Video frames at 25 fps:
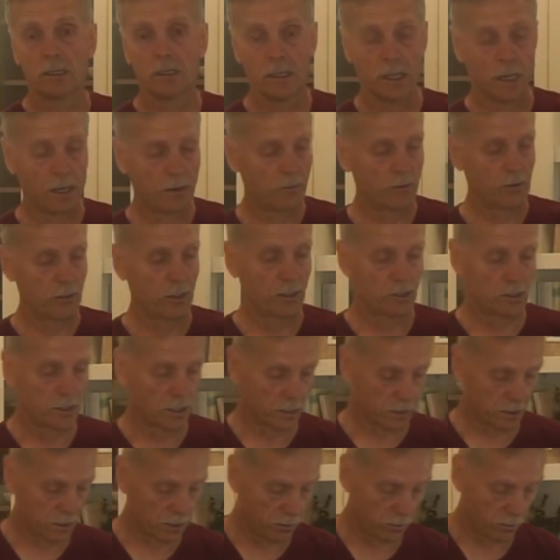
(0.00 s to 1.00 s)
Everything's
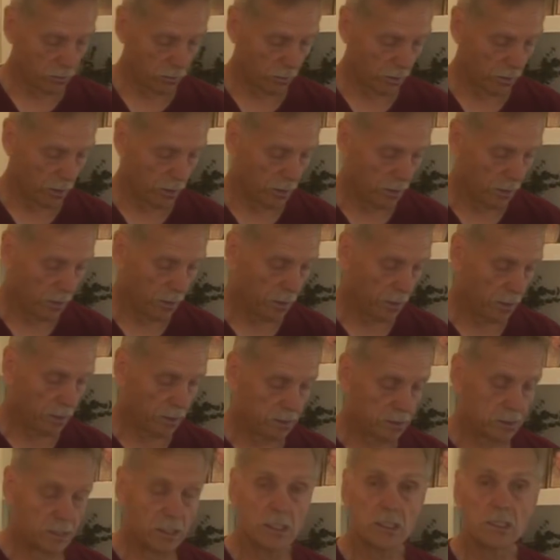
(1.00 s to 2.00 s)
hunky-dory, and
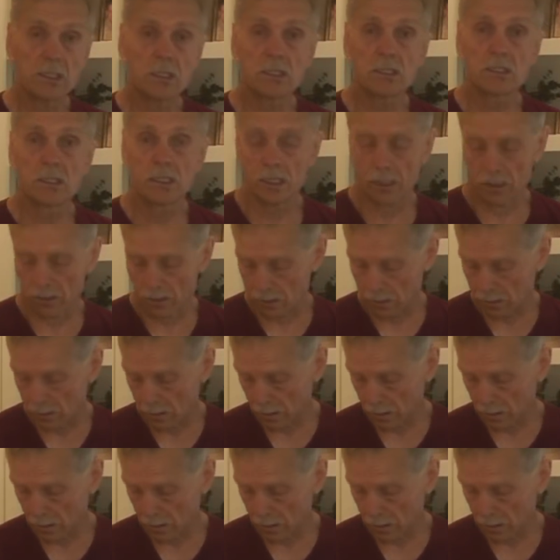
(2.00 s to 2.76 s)
it's easy to